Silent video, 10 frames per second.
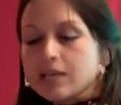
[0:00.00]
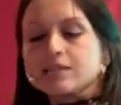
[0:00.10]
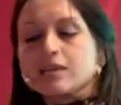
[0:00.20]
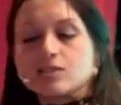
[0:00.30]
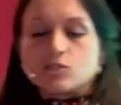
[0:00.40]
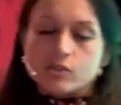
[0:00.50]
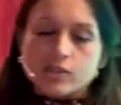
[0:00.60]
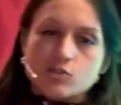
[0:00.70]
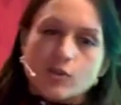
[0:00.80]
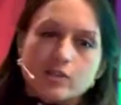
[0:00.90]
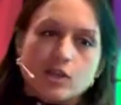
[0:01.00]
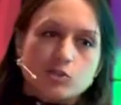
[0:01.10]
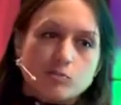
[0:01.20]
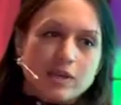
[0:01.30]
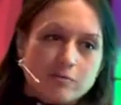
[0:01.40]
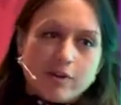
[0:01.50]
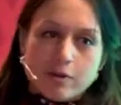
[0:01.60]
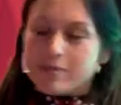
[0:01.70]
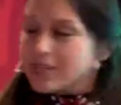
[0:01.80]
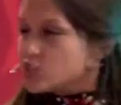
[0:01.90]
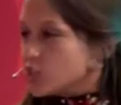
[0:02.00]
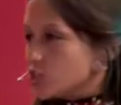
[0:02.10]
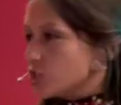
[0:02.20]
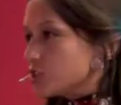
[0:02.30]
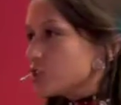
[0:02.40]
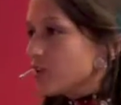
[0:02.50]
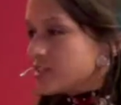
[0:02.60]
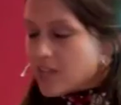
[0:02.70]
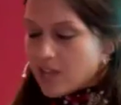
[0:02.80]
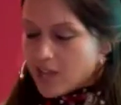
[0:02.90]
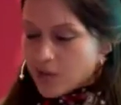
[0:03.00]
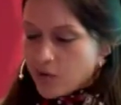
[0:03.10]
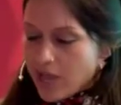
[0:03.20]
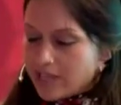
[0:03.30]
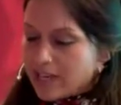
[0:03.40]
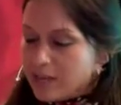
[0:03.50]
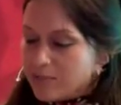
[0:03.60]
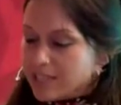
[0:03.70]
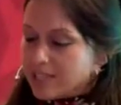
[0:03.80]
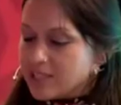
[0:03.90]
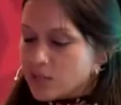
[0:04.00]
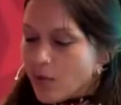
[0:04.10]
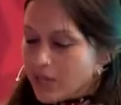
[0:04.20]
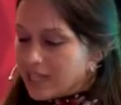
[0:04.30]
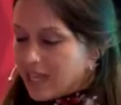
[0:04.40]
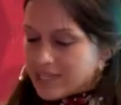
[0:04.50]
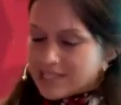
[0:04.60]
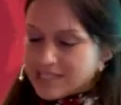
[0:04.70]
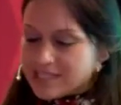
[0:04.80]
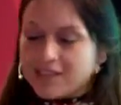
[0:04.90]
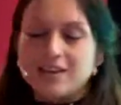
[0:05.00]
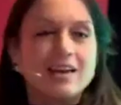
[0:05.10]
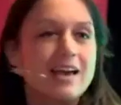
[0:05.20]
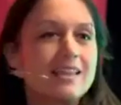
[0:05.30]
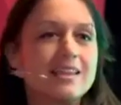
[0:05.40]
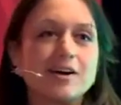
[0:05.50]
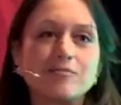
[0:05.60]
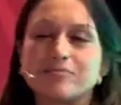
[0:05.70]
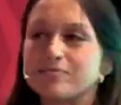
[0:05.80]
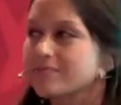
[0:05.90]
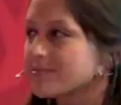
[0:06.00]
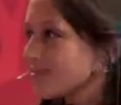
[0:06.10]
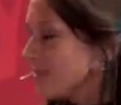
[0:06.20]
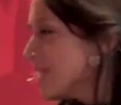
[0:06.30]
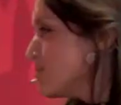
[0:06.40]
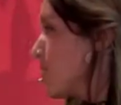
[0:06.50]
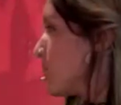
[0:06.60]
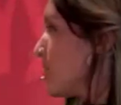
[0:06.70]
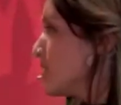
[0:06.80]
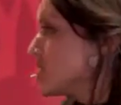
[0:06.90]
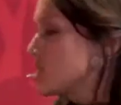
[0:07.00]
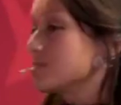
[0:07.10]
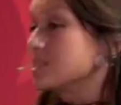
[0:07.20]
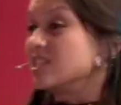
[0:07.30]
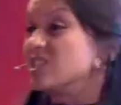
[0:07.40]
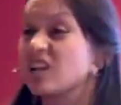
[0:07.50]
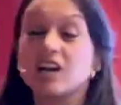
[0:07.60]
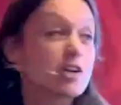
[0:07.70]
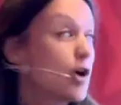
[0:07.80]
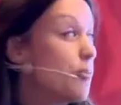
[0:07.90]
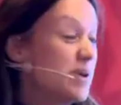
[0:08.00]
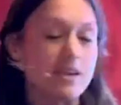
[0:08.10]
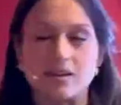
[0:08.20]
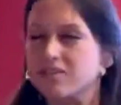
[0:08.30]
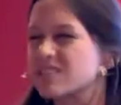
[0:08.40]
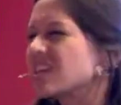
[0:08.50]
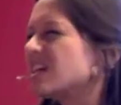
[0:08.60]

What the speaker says: like telling stories, trying not to make very big gestures, so as we had eliminated the wine glasses. You know, and my friend Yeşim said, you got to go bigger. I was like,